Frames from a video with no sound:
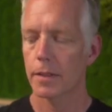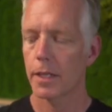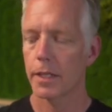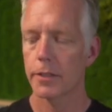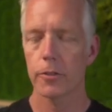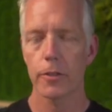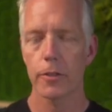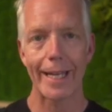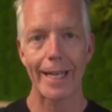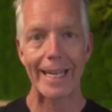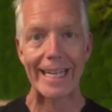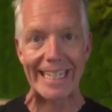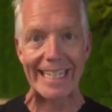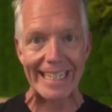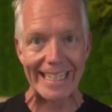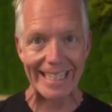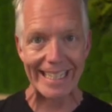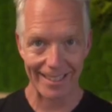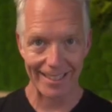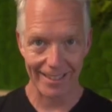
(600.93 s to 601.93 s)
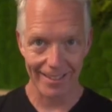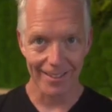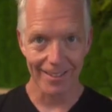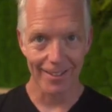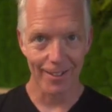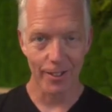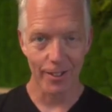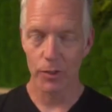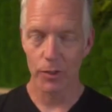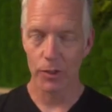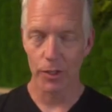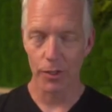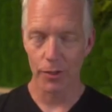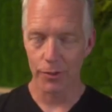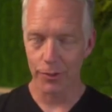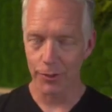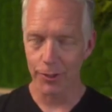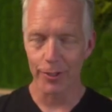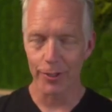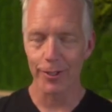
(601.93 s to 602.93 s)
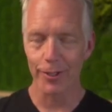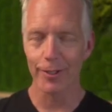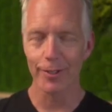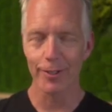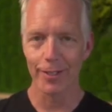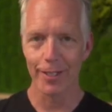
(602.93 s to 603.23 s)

And you're ending on the third.